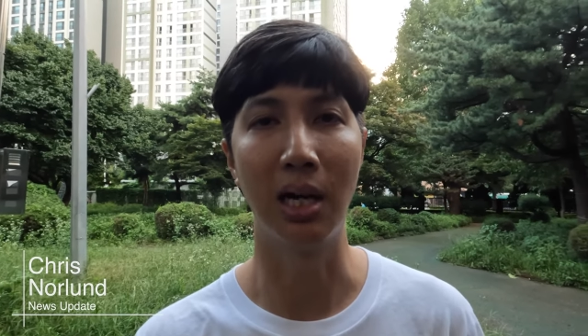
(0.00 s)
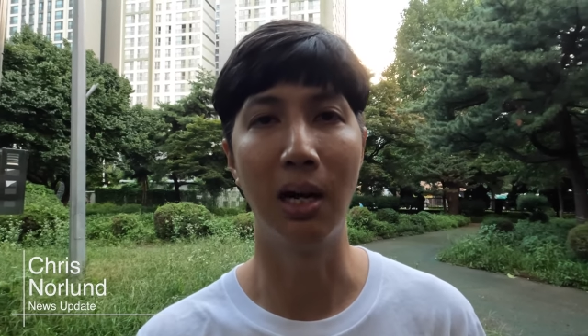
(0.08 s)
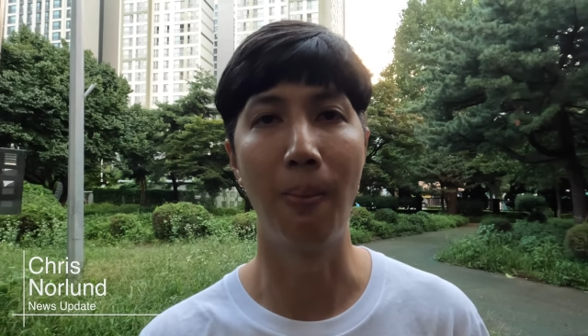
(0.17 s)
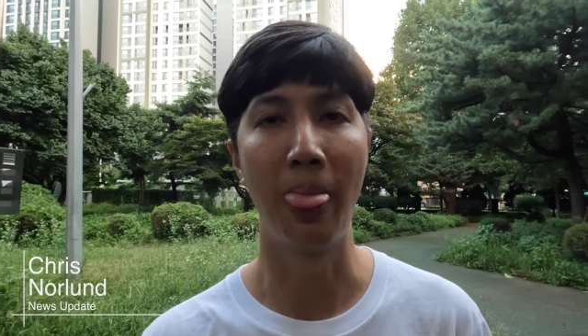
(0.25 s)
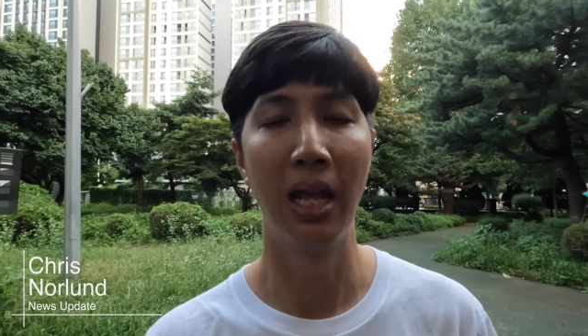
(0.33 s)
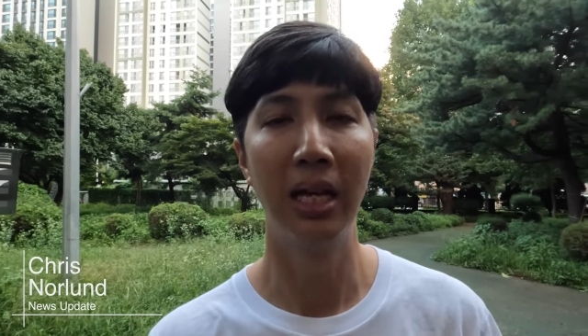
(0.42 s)

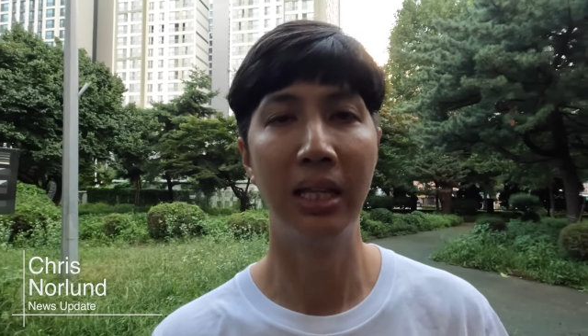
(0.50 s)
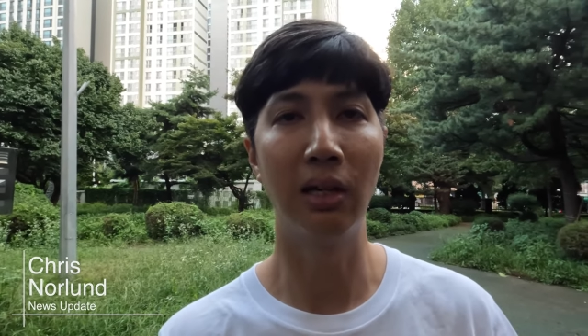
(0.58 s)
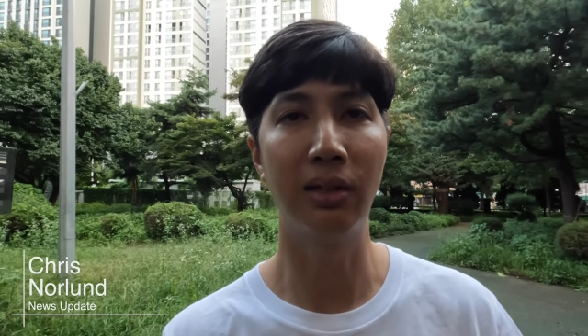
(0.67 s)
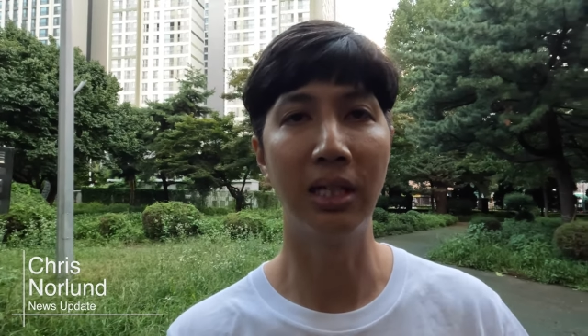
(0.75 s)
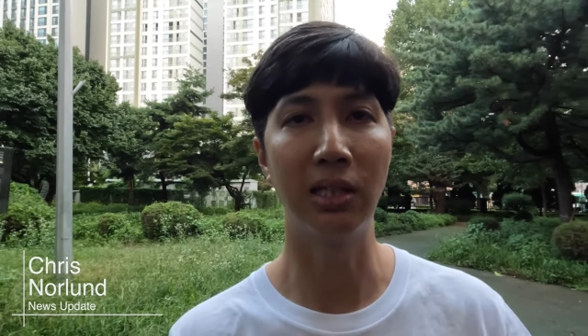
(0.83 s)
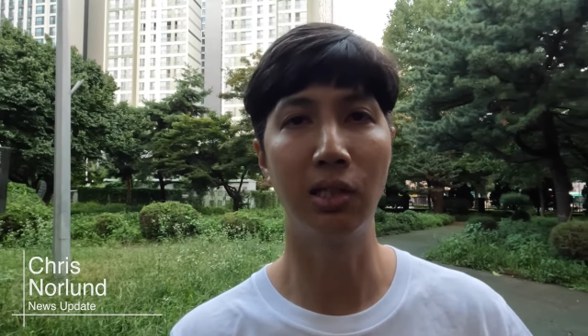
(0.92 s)
Um, the
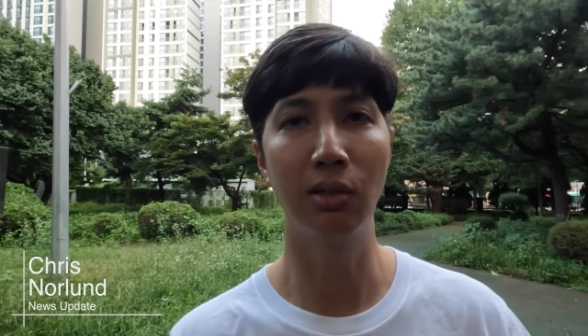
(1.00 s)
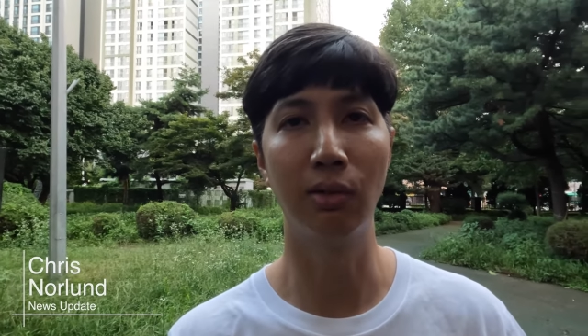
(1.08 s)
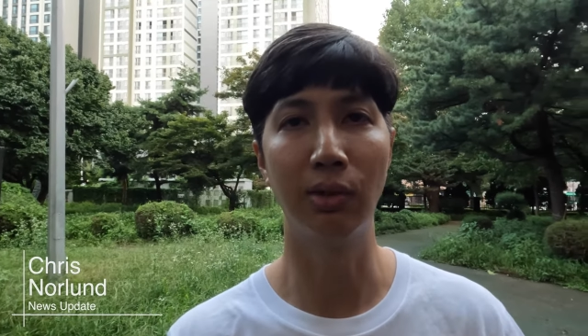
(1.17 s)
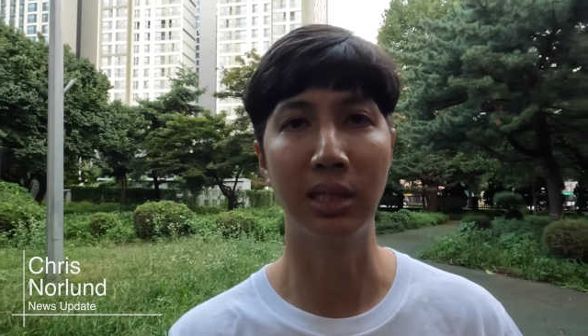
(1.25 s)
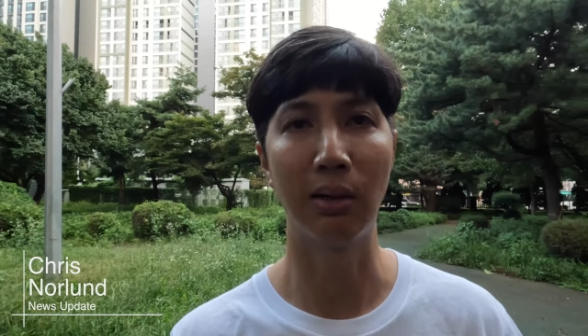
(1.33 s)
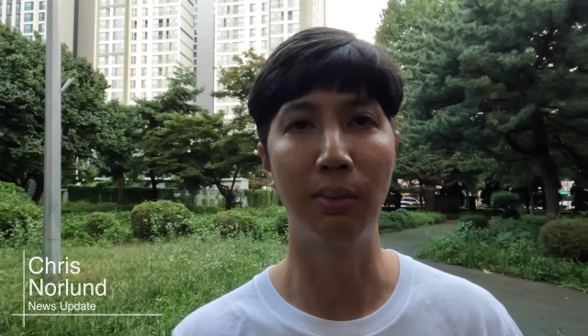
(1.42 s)
other thing too,
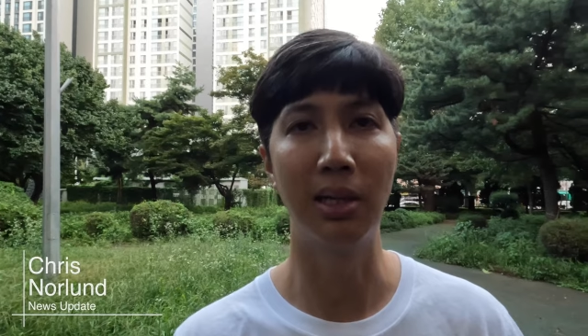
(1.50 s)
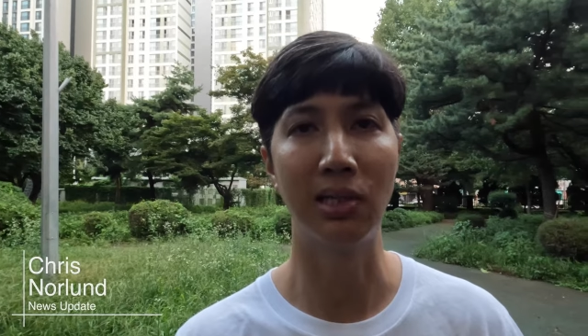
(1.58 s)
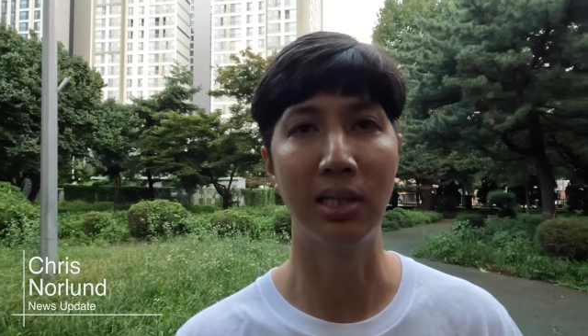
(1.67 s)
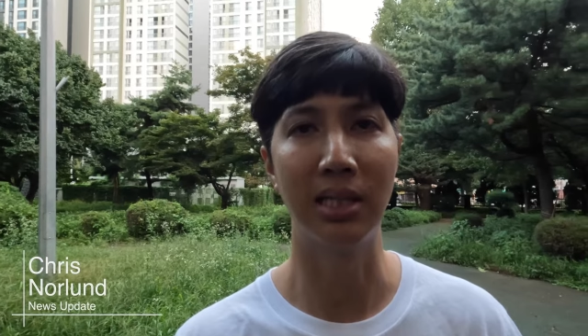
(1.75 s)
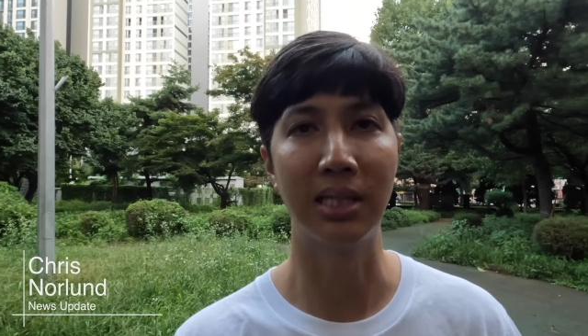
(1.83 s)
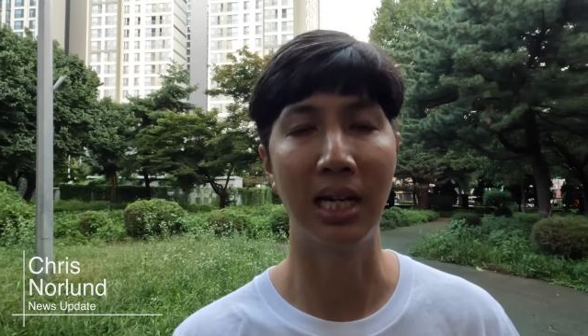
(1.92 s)
which I will
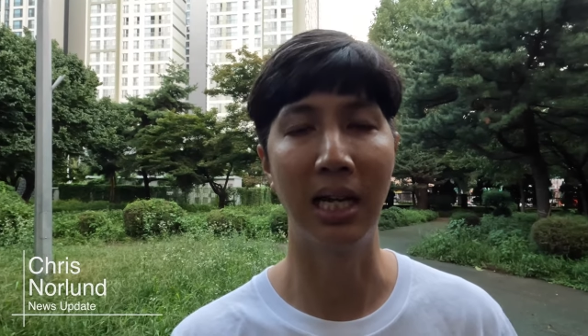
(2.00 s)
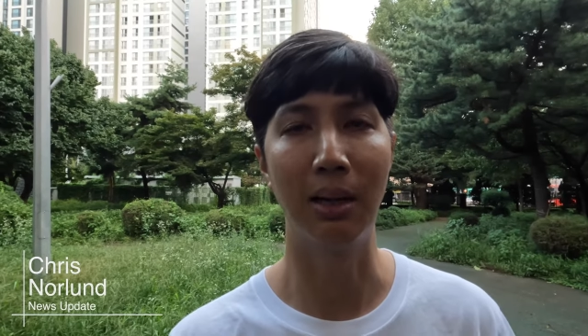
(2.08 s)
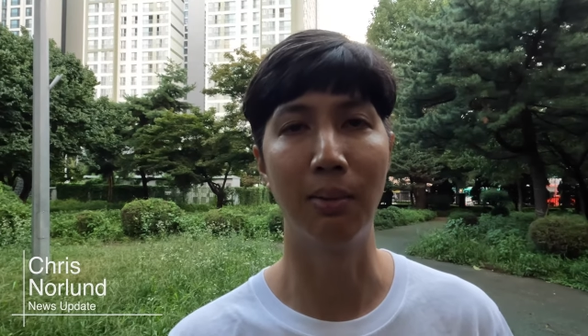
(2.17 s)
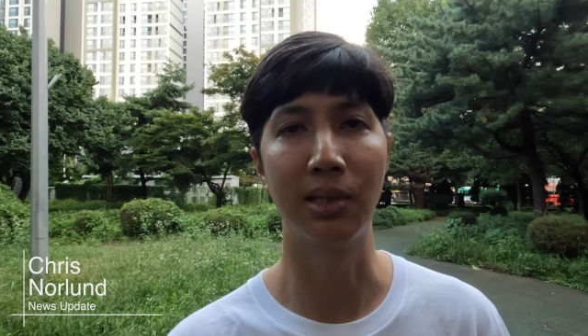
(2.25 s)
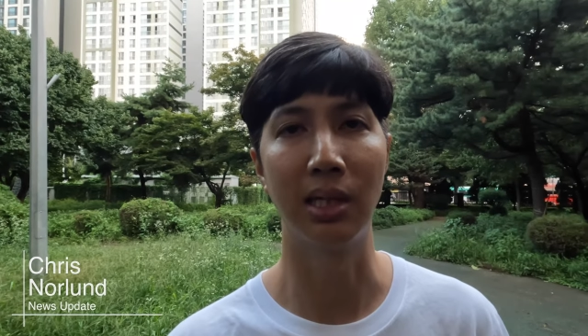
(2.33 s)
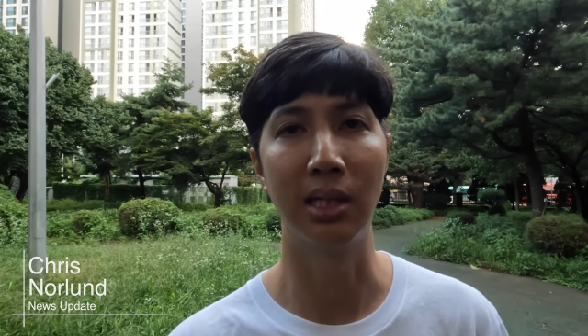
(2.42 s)
mention is that
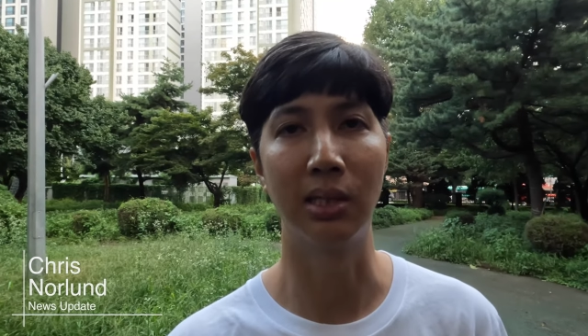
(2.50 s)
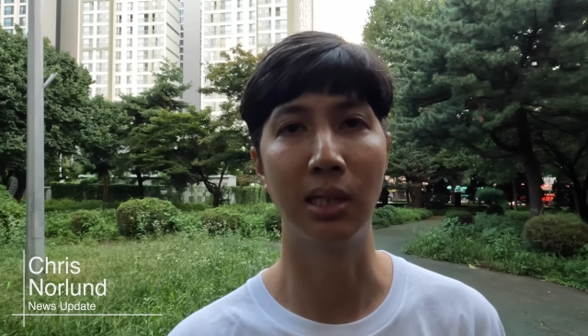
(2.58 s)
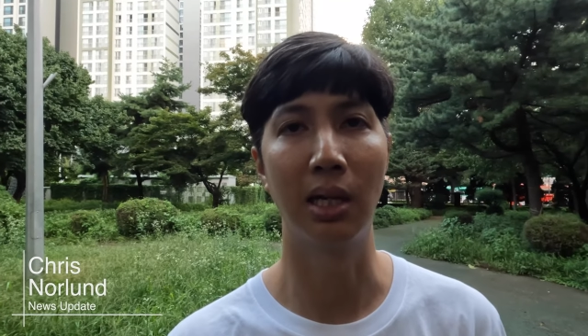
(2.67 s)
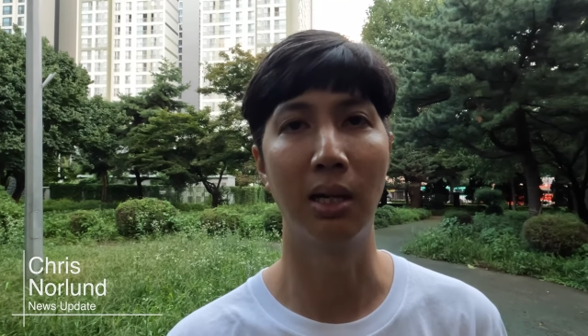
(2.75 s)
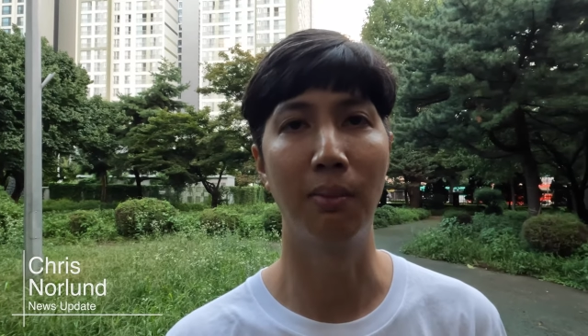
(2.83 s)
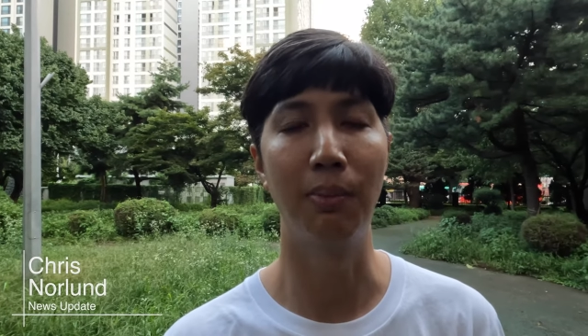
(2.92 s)
Amazon has
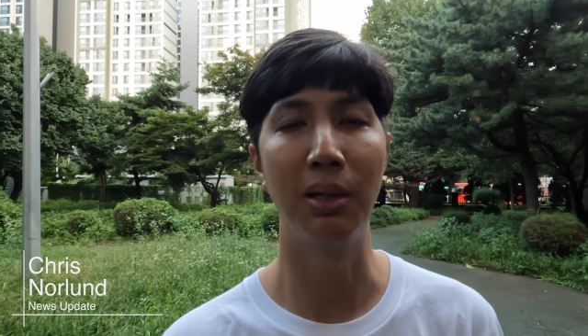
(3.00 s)
uh,